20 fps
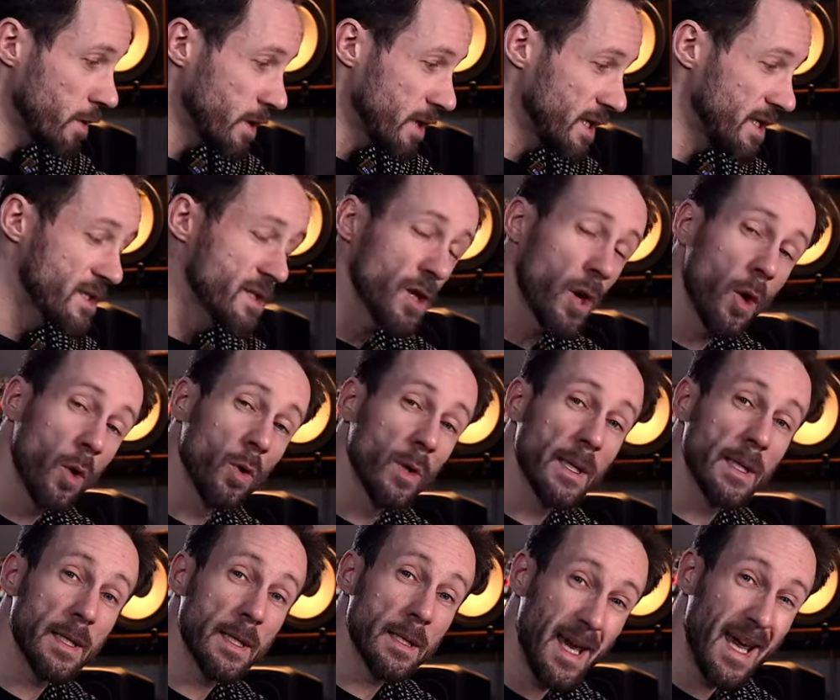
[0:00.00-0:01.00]
It's
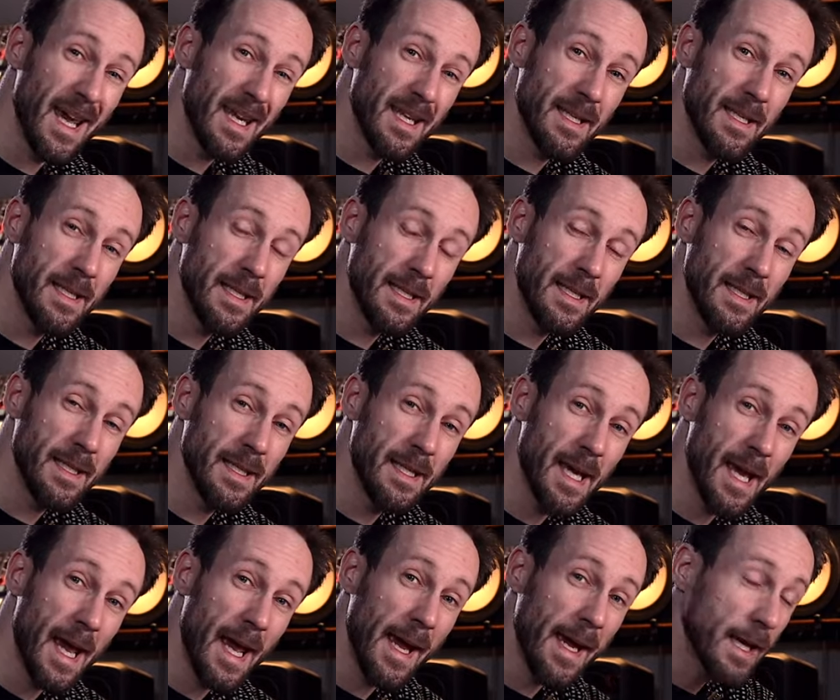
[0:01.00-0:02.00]
only an
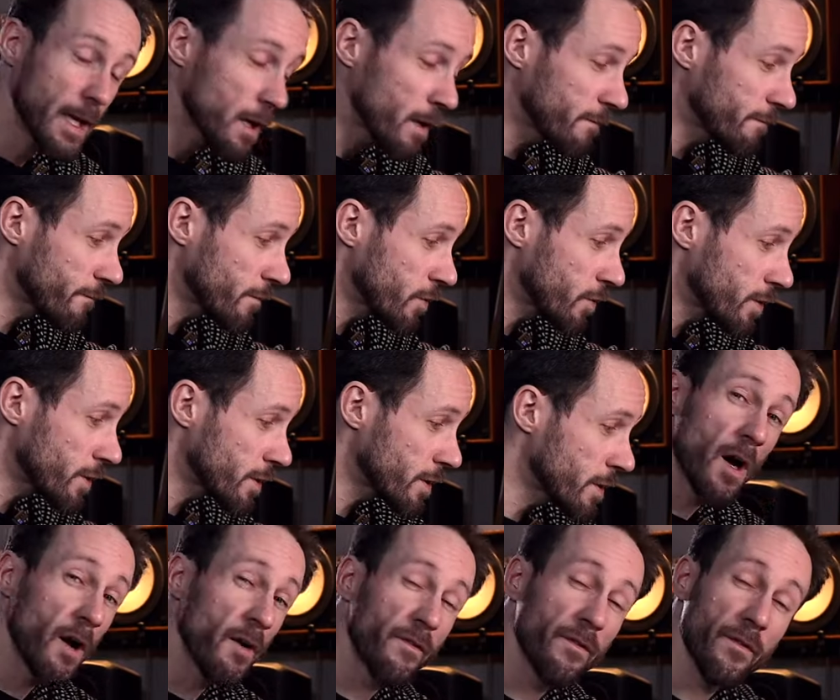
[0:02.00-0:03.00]
ADDA
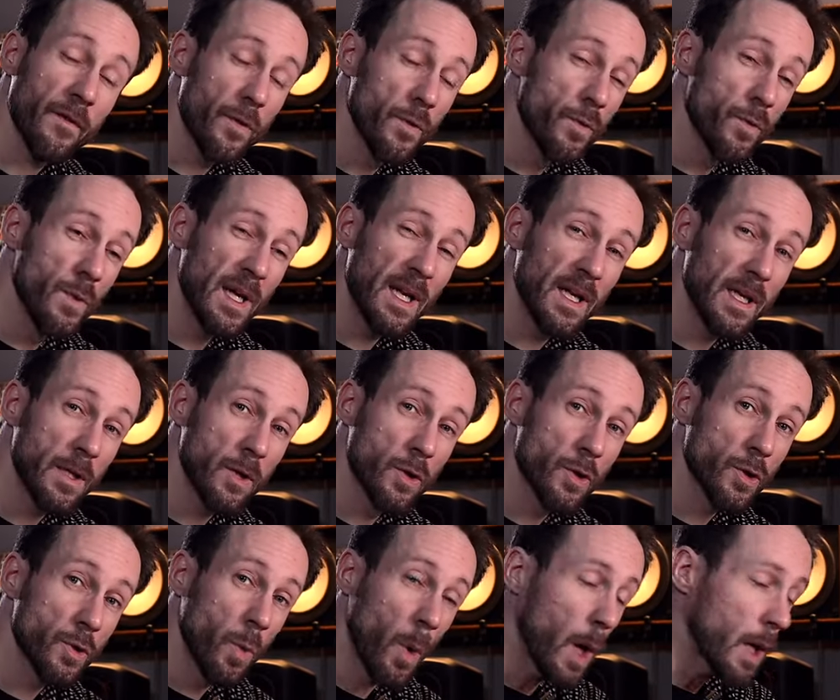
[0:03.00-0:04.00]
converter of really
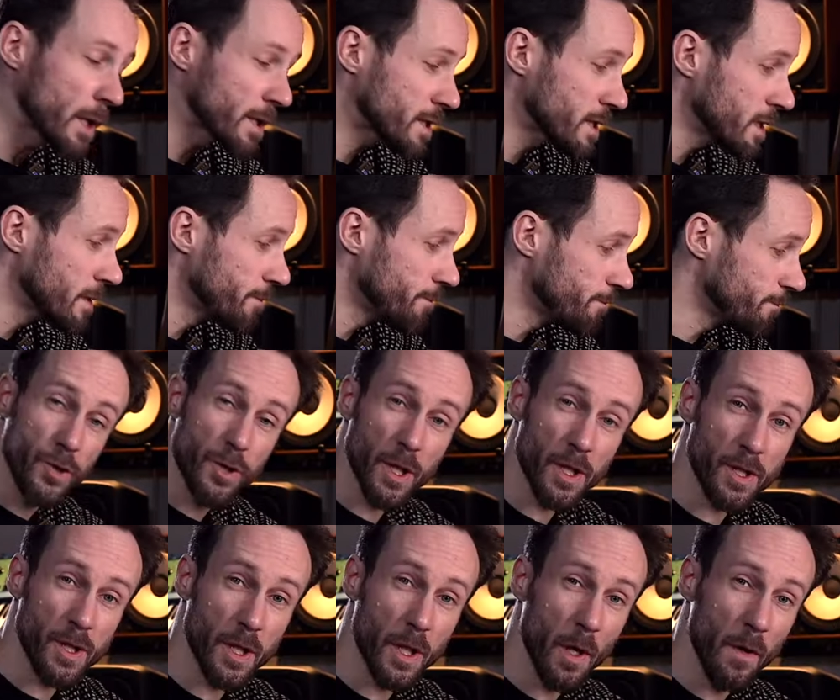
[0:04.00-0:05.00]
good quality.
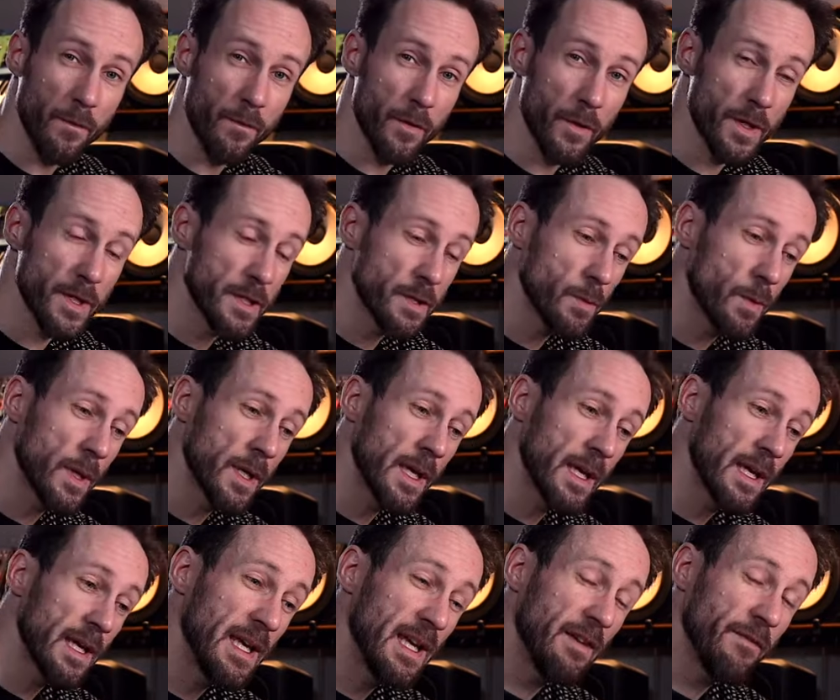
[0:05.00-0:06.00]
Just go for this one
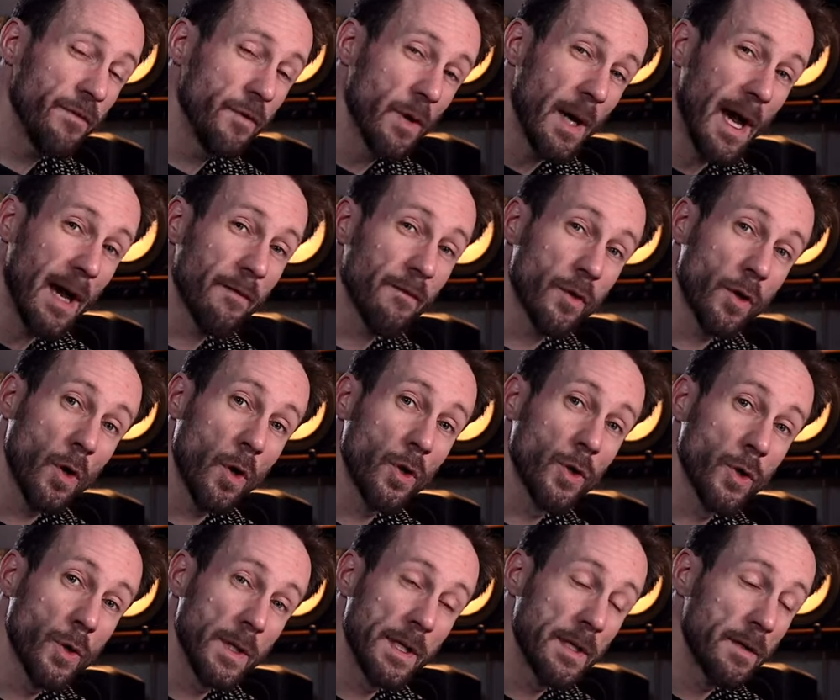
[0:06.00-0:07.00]
if you have an
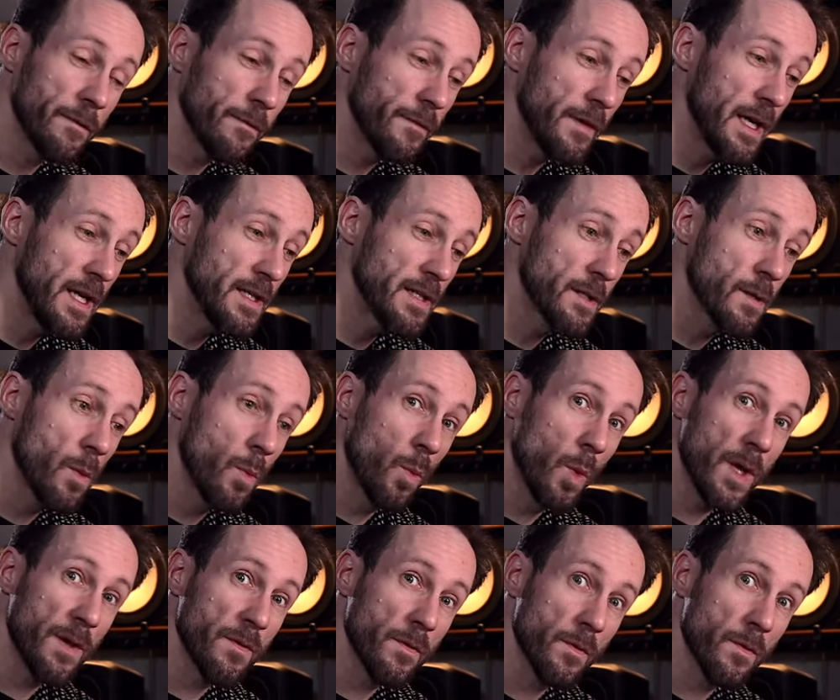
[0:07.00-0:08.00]
audio interface
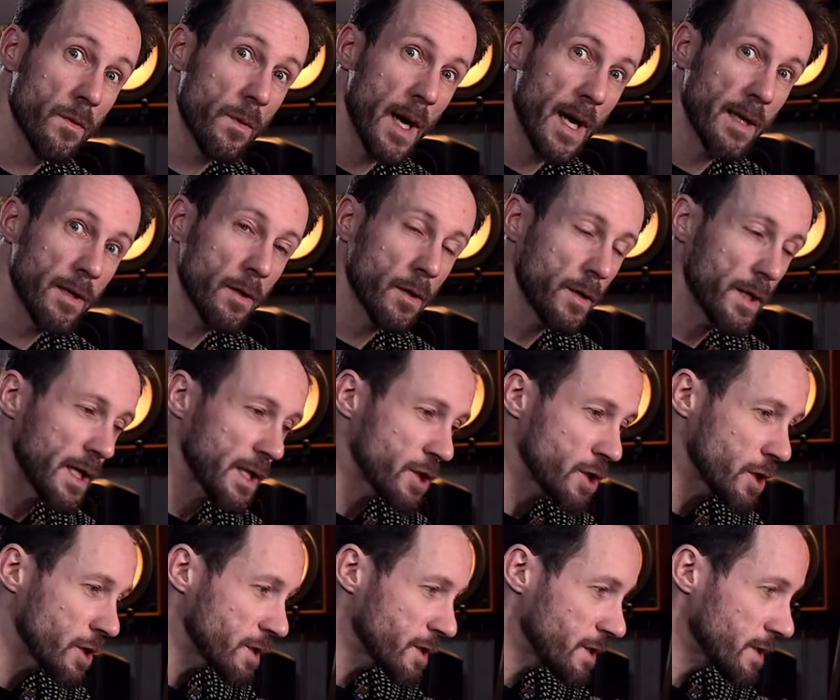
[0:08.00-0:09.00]
with the right
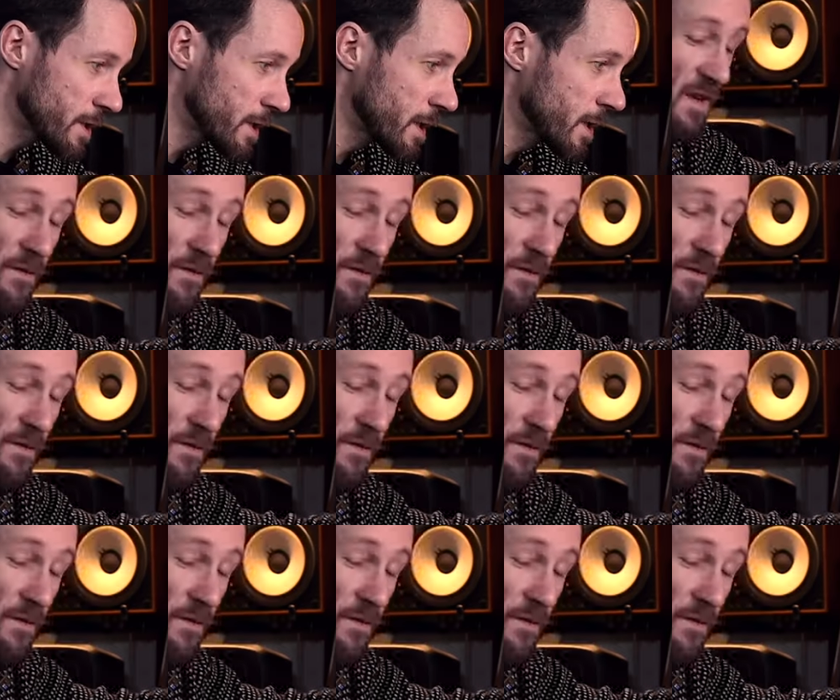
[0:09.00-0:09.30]
connections.